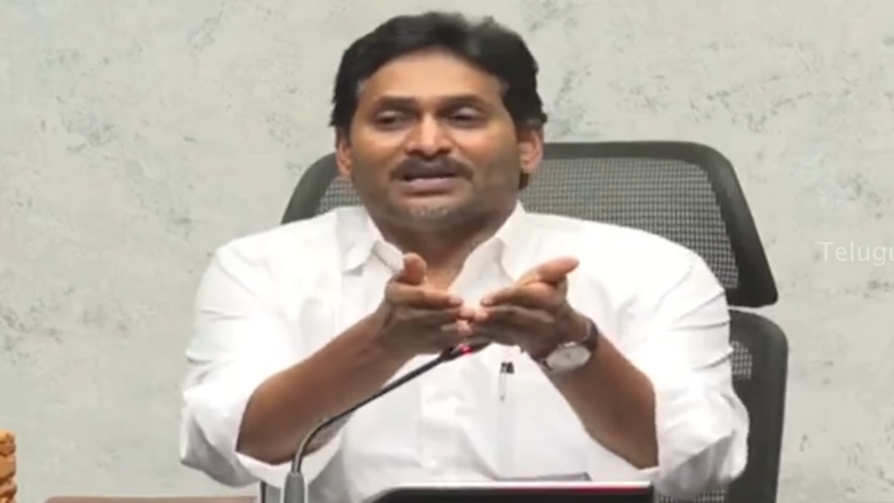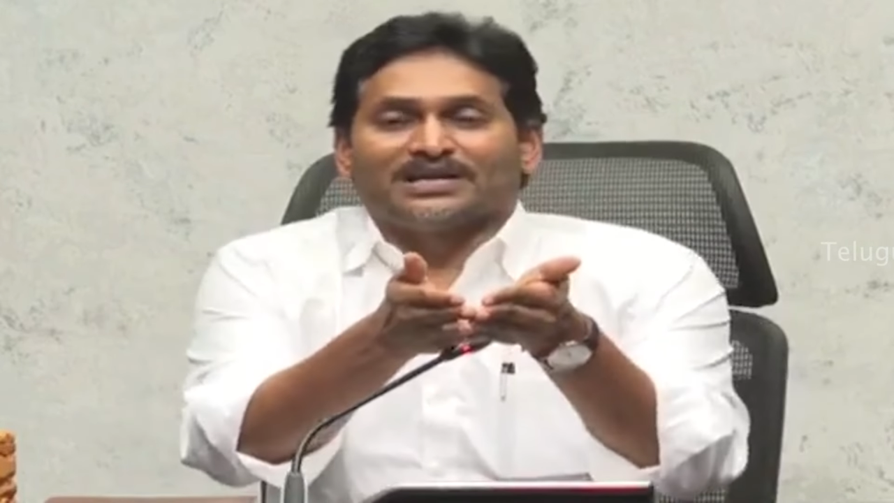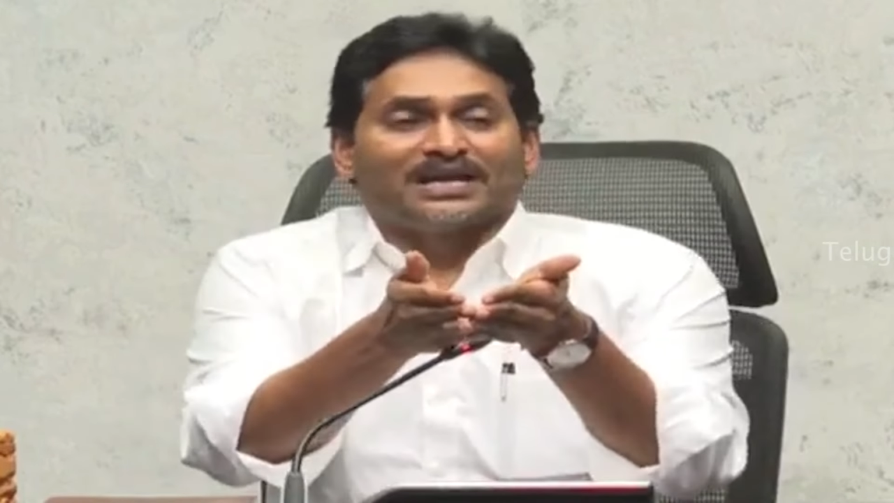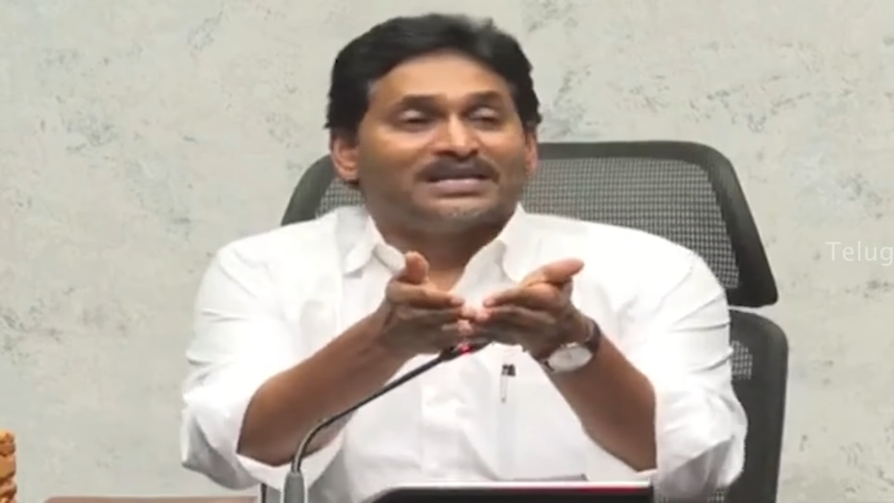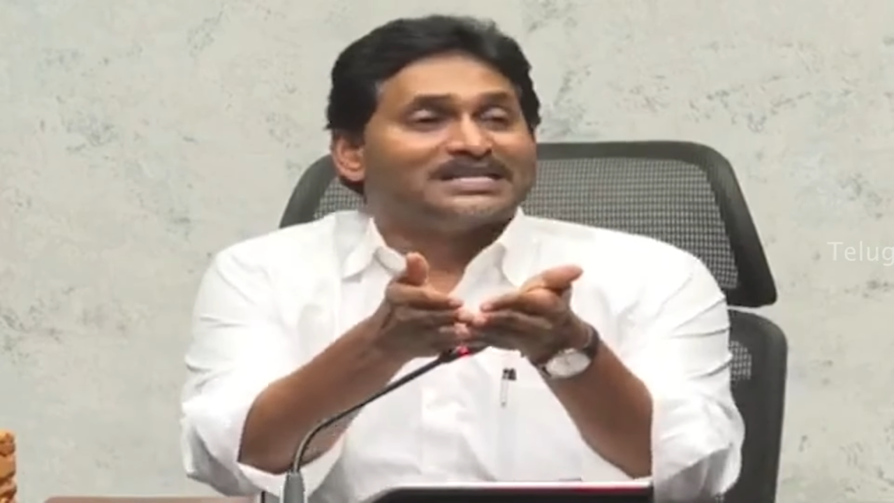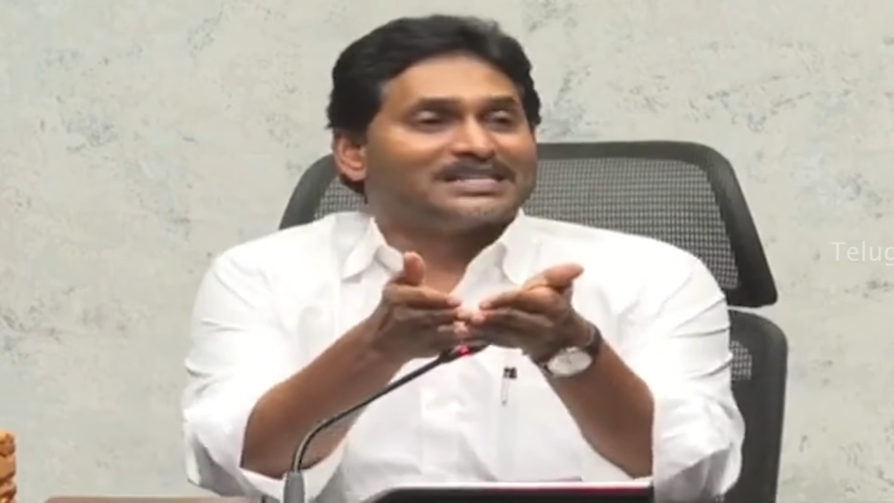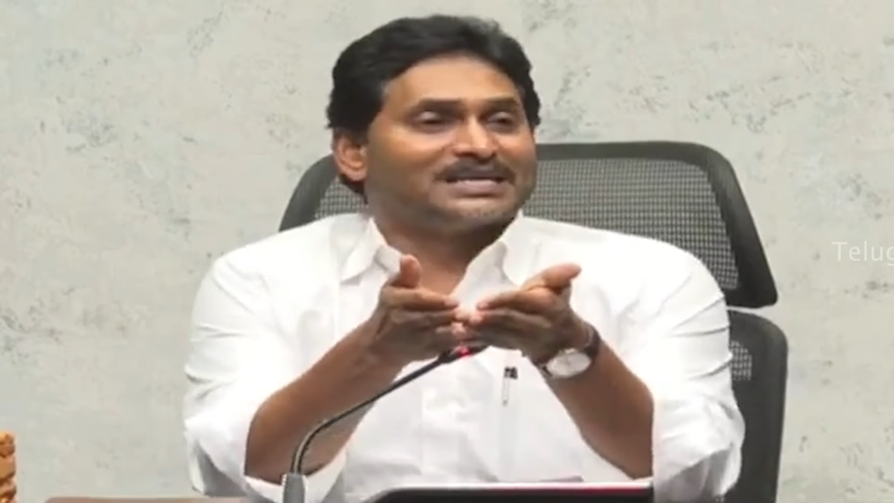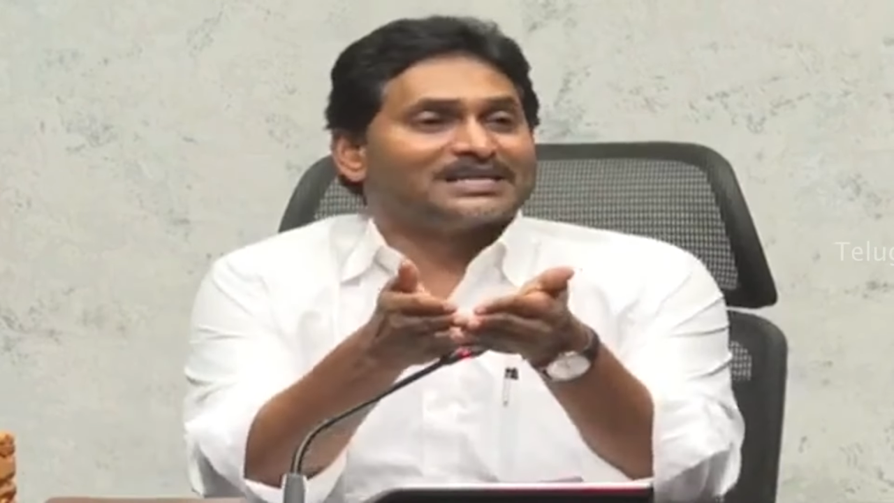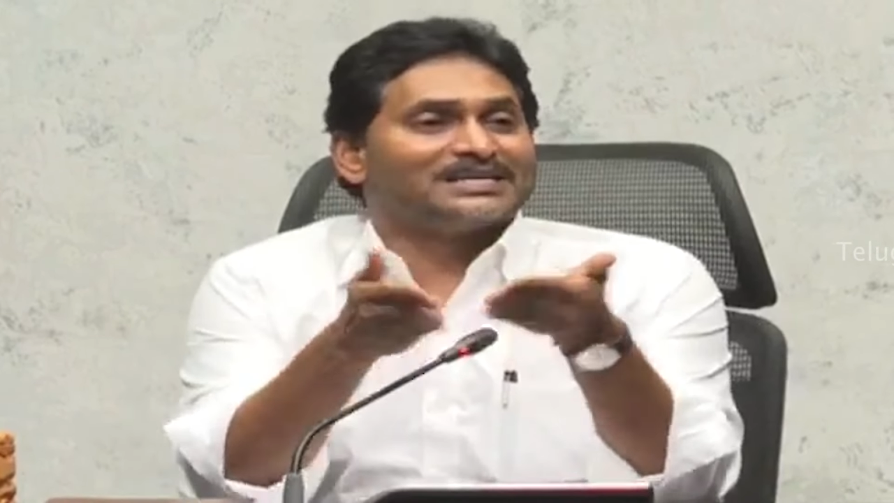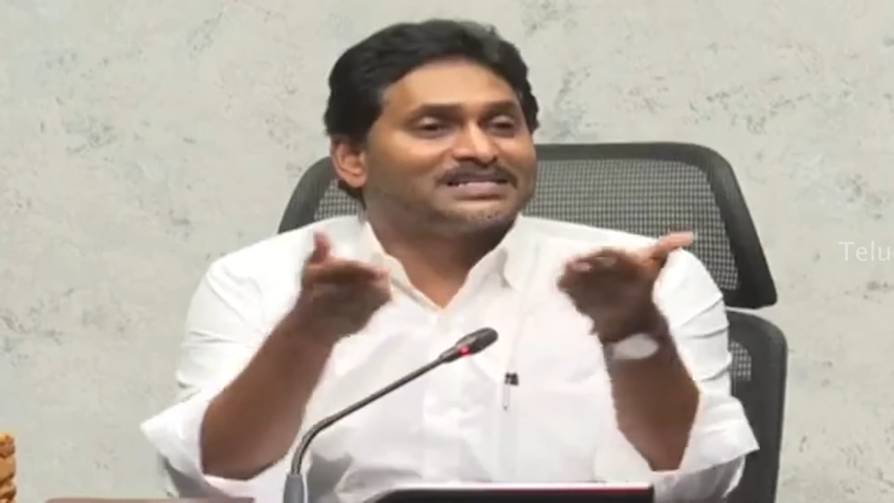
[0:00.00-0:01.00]
running
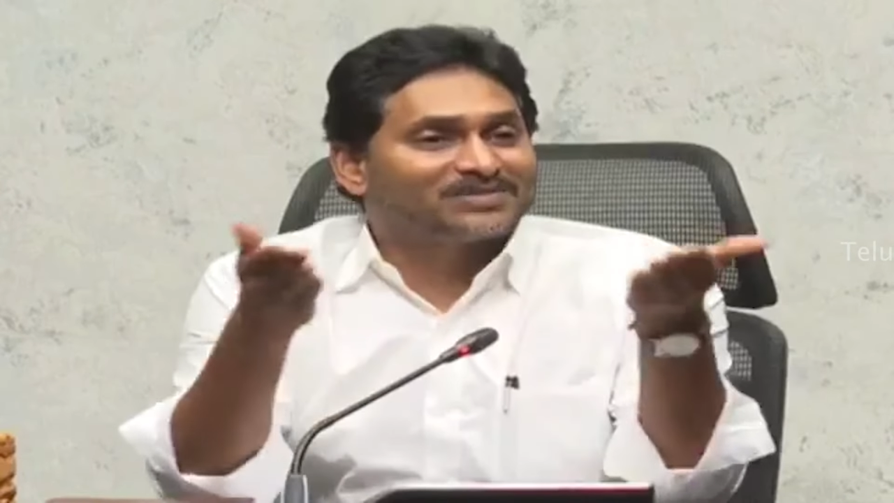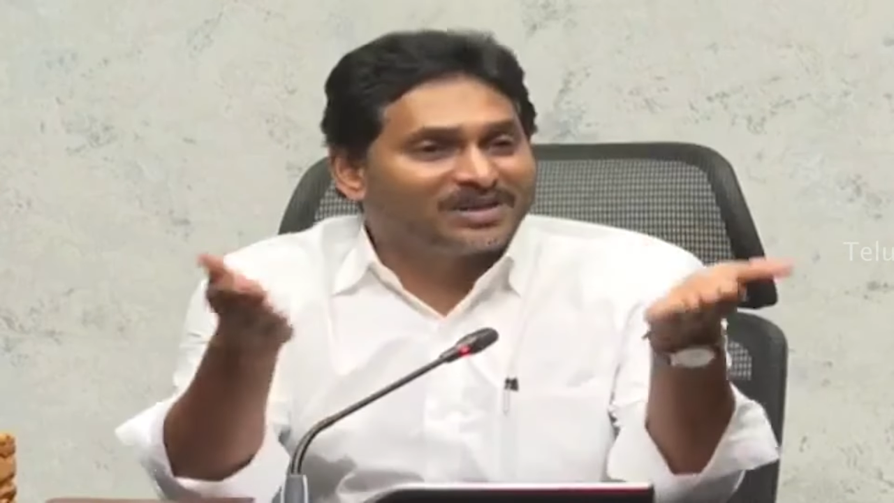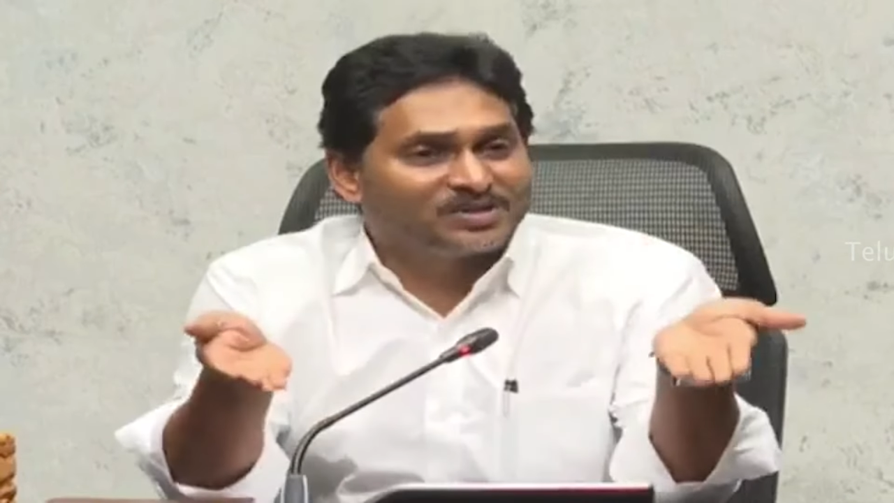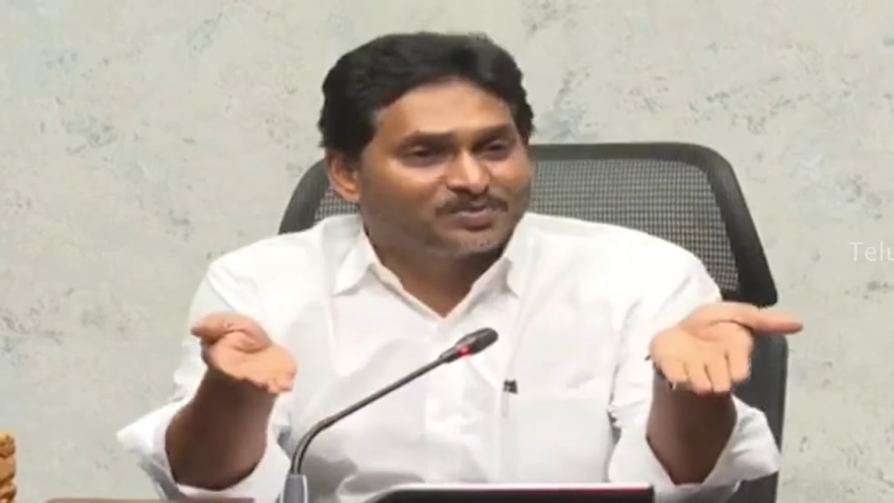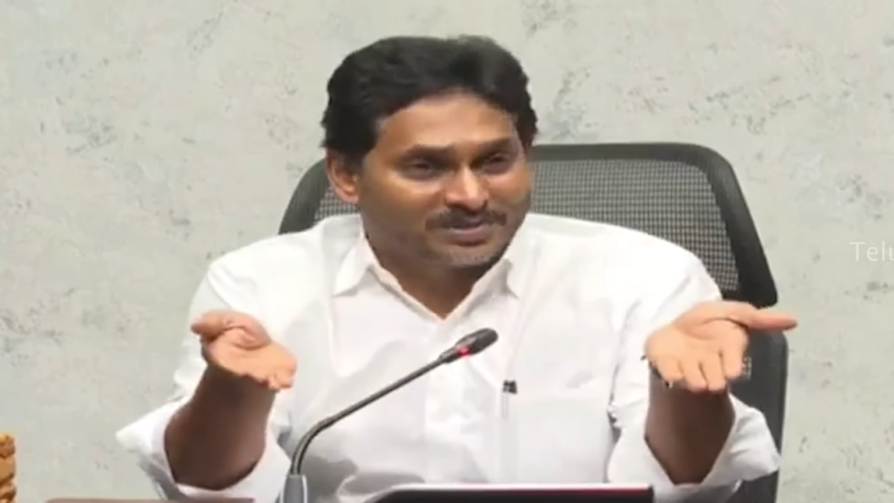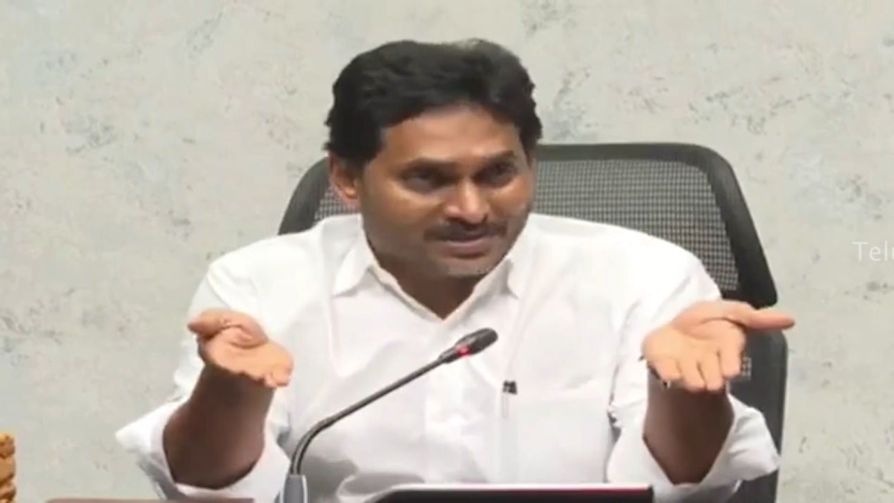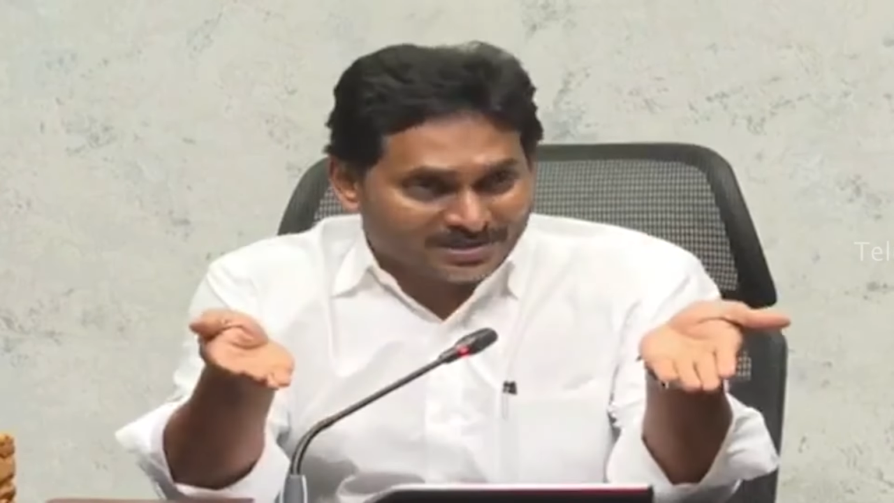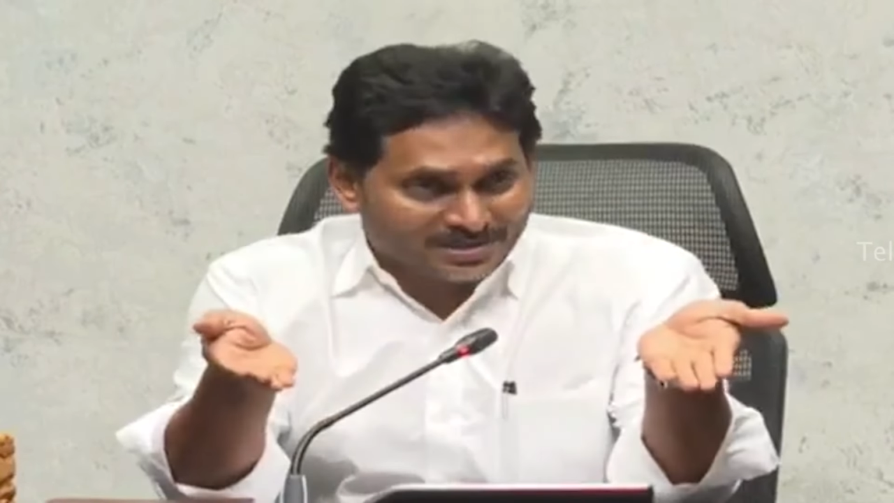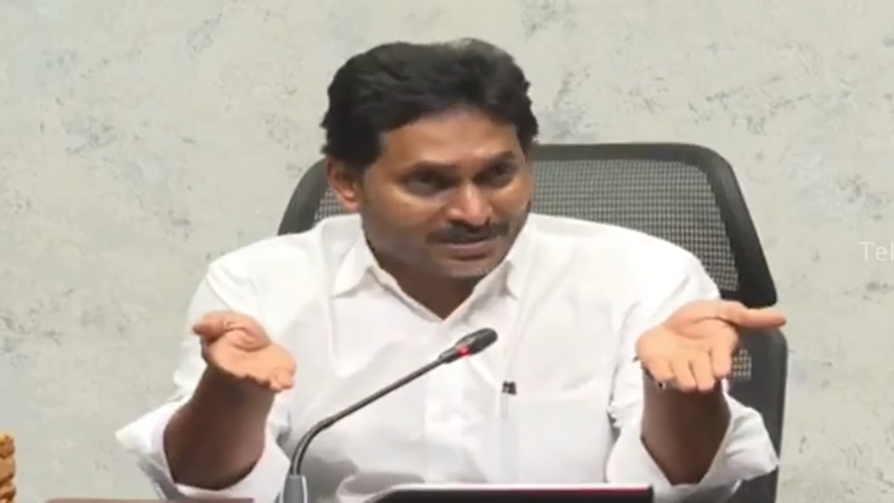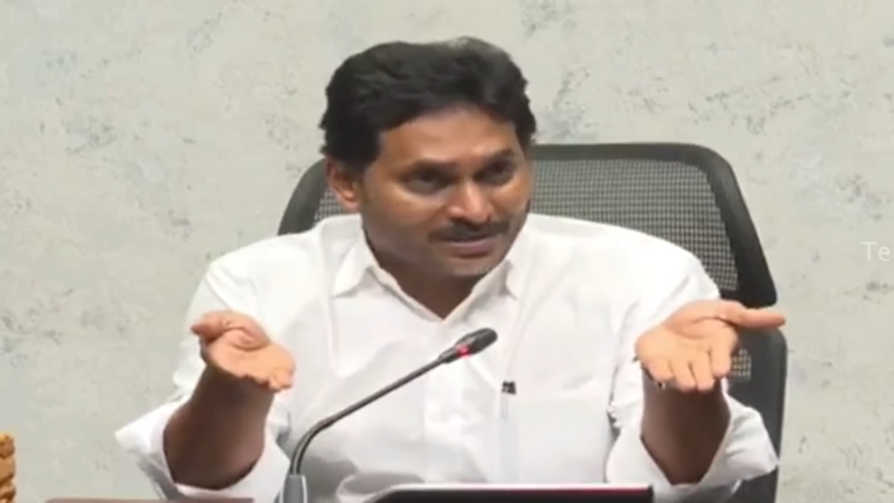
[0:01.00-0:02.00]
anything, there is
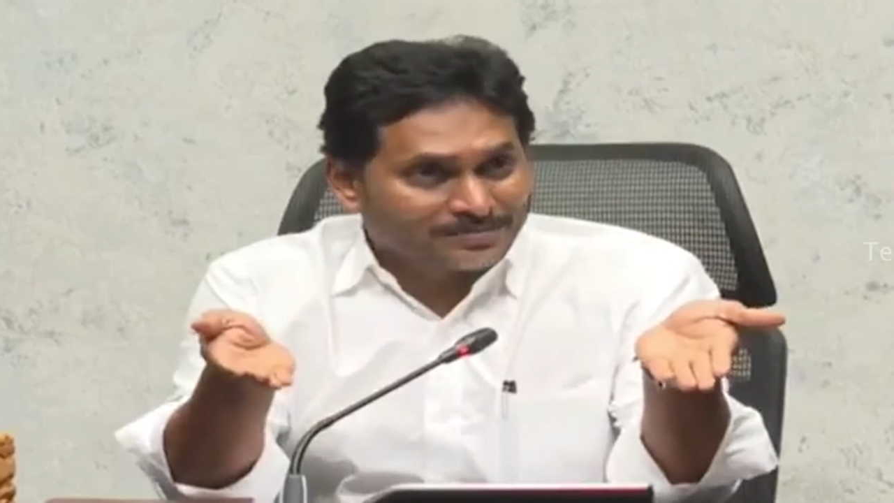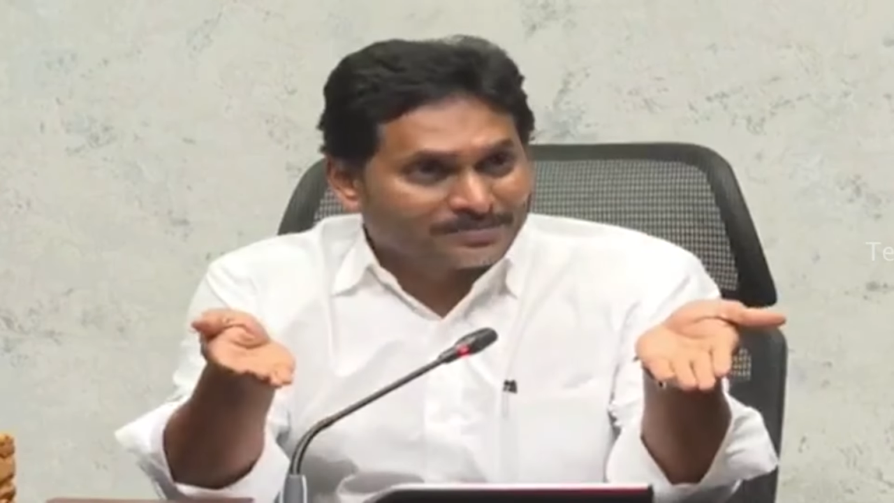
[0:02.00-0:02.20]
transparency.